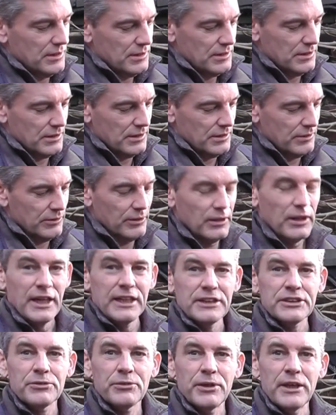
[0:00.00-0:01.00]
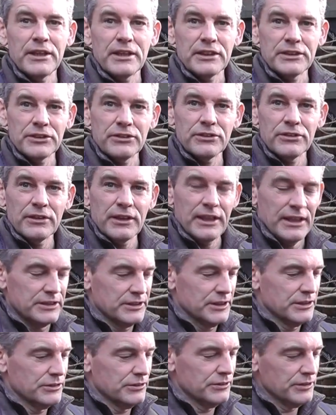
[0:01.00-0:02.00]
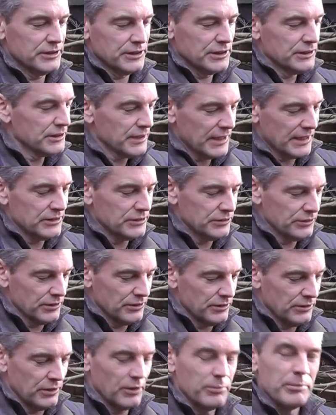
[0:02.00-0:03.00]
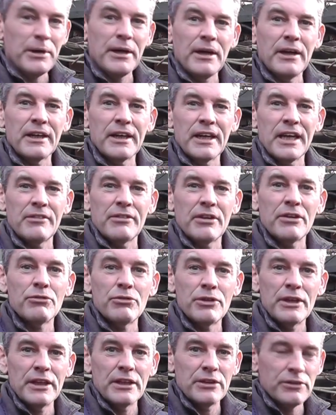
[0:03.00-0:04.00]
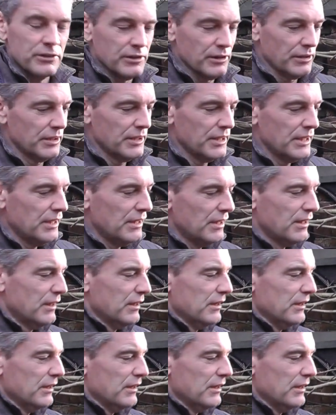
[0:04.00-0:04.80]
Well, last week I actually took this inside, took it all apart and gave it a really good clean.